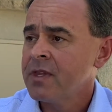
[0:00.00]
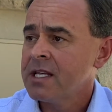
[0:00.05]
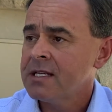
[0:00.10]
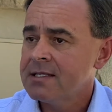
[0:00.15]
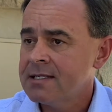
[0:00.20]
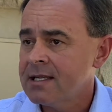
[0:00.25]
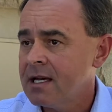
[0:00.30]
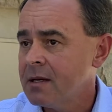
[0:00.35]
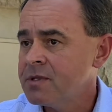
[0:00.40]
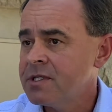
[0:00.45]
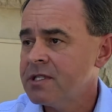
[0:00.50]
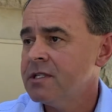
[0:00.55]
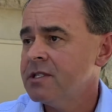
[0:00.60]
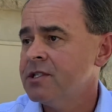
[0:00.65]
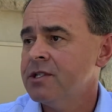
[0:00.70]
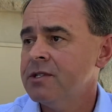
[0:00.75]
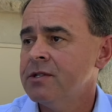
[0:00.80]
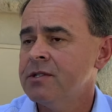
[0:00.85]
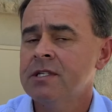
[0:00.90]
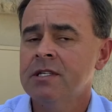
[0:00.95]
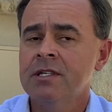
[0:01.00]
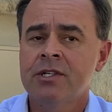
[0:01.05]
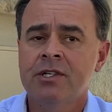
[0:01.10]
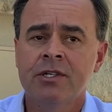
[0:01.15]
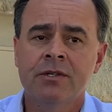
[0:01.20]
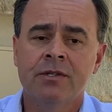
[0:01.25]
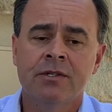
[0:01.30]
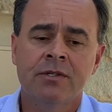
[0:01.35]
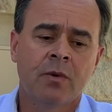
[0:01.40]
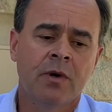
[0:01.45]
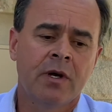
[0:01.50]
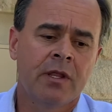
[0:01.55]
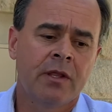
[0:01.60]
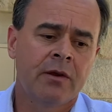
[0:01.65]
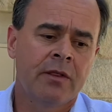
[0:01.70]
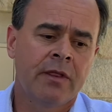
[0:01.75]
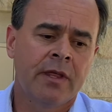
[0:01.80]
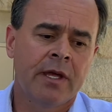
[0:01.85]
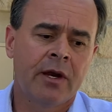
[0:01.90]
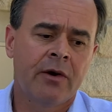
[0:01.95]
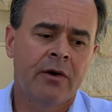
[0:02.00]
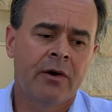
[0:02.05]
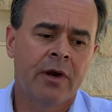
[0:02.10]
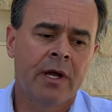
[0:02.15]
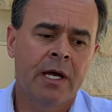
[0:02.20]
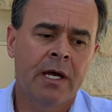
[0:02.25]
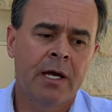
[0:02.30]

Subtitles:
substance use issues, whether they're,